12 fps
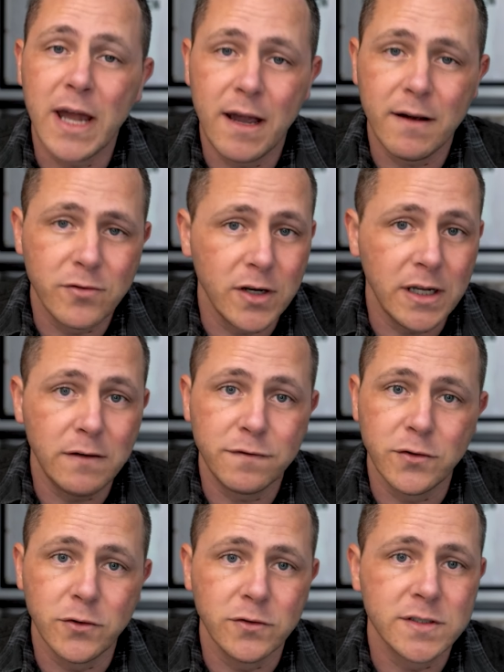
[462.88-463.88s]
ever eat
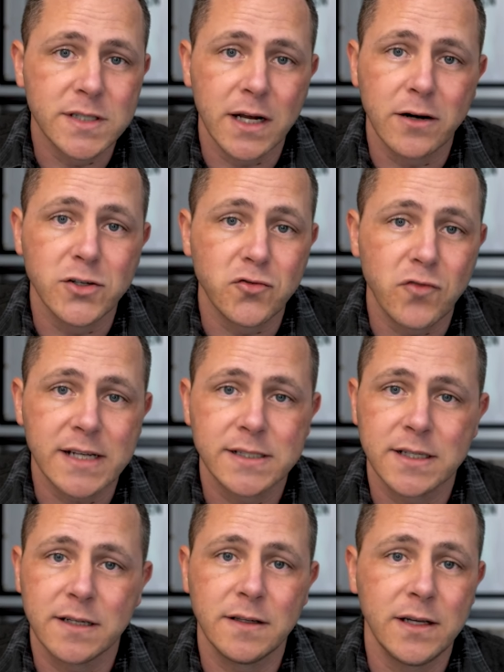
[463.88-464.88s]
foods that are
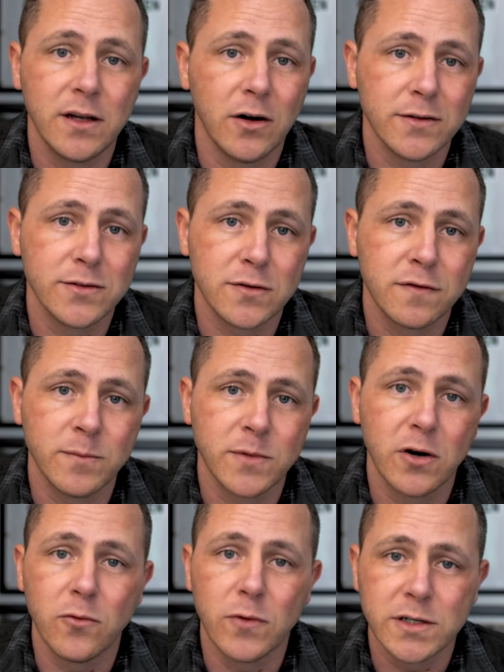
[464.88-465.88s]
drastically altered from their
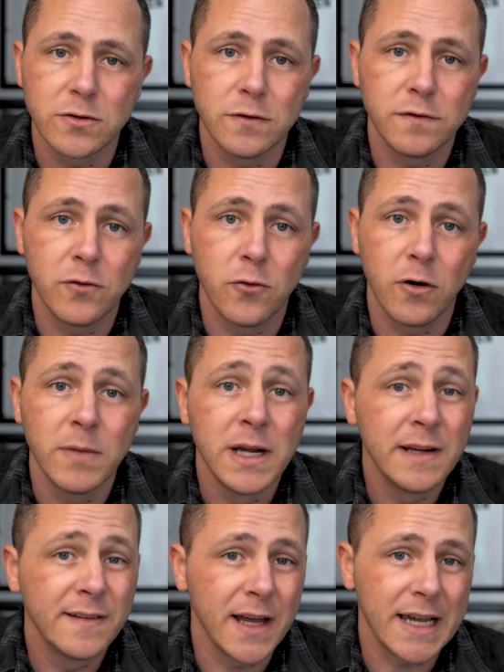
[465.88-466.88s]
original form,
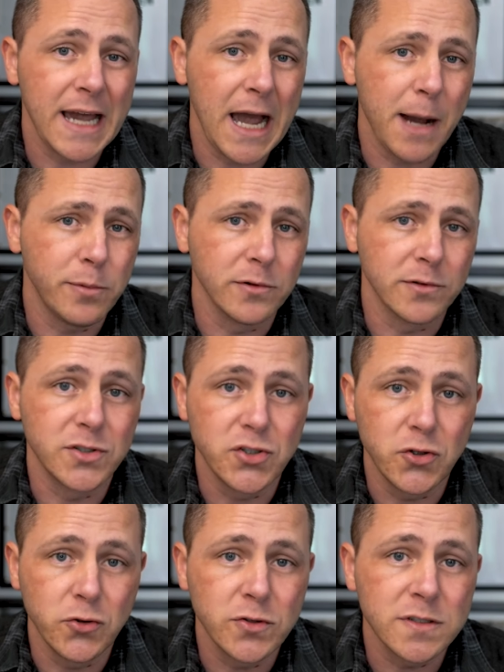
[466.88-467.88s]
like apple
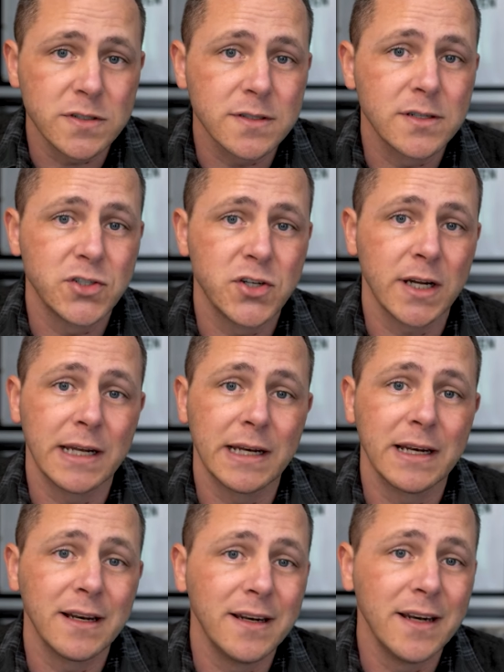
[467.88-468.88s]
juice,
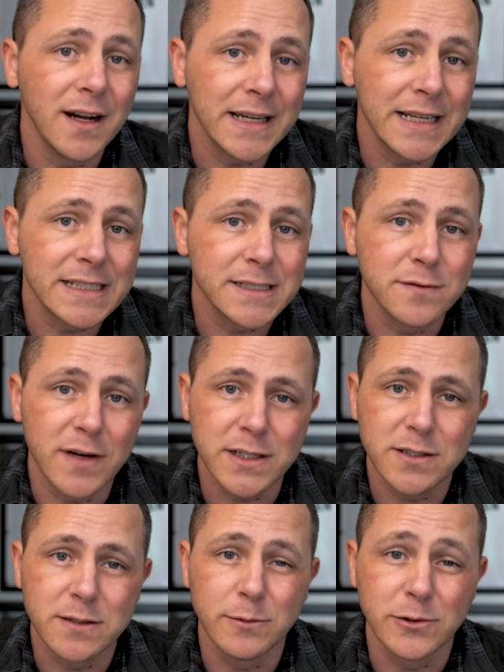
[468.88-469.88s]
chicken nuggets,
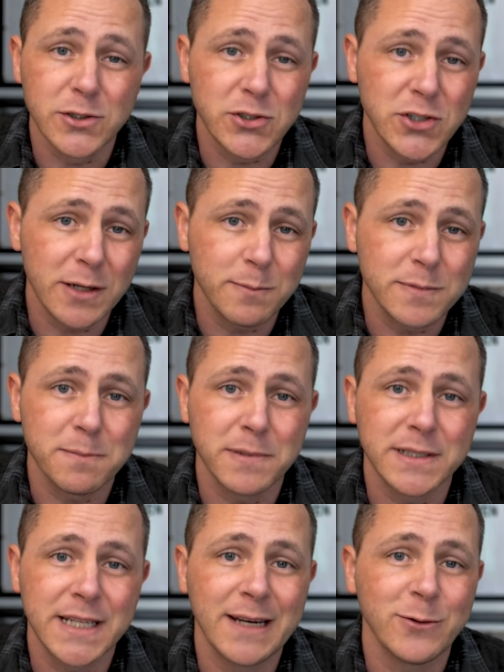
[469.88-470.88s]
vegetable chips,
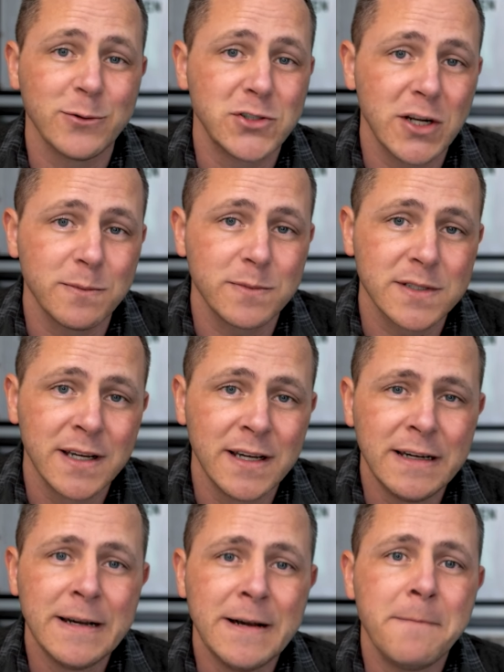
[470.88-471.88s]
potato chips.
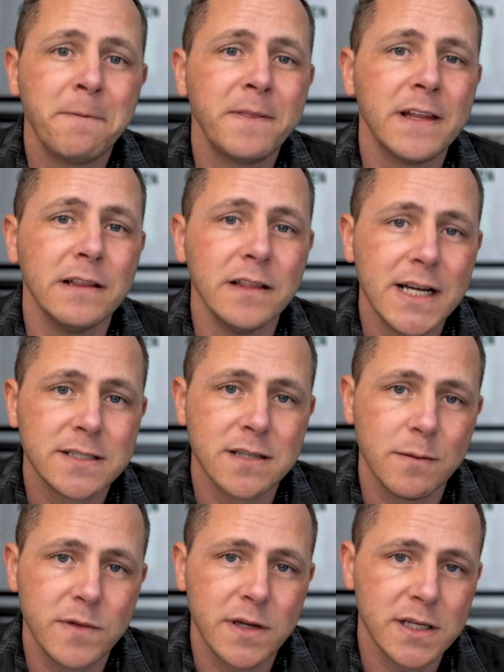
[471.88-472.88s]
The less
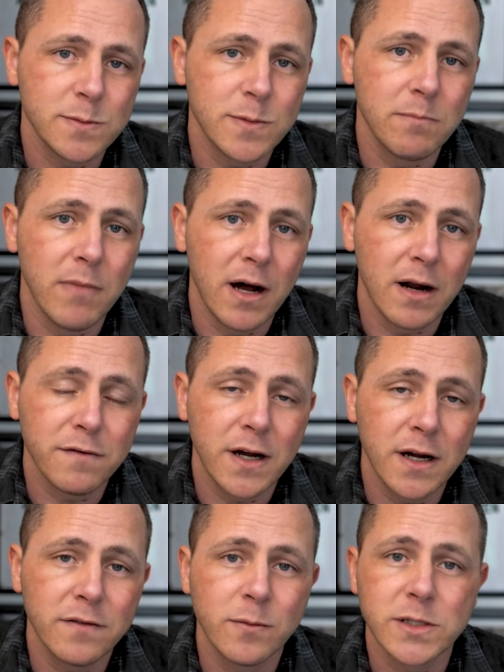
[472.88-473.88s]
something has been
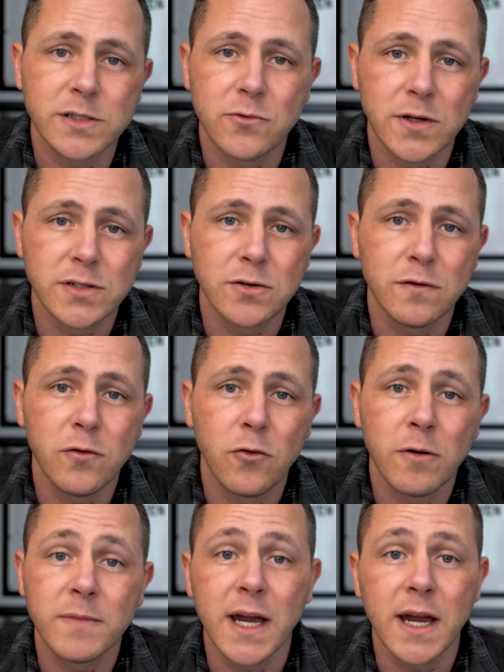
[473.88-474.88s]
modified from its original
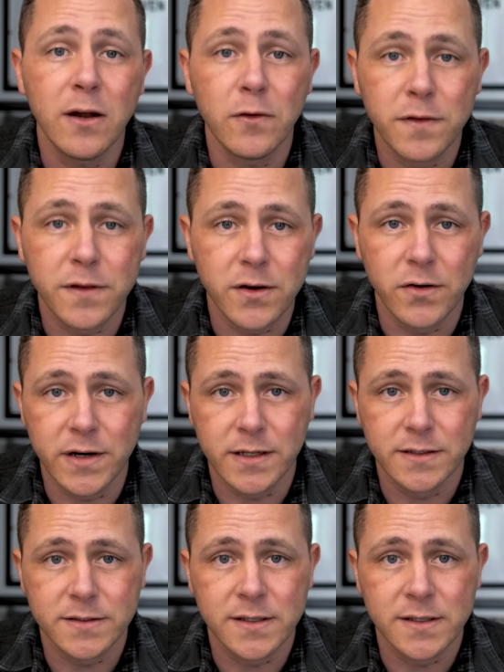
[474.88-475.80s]
form, the healthier it is.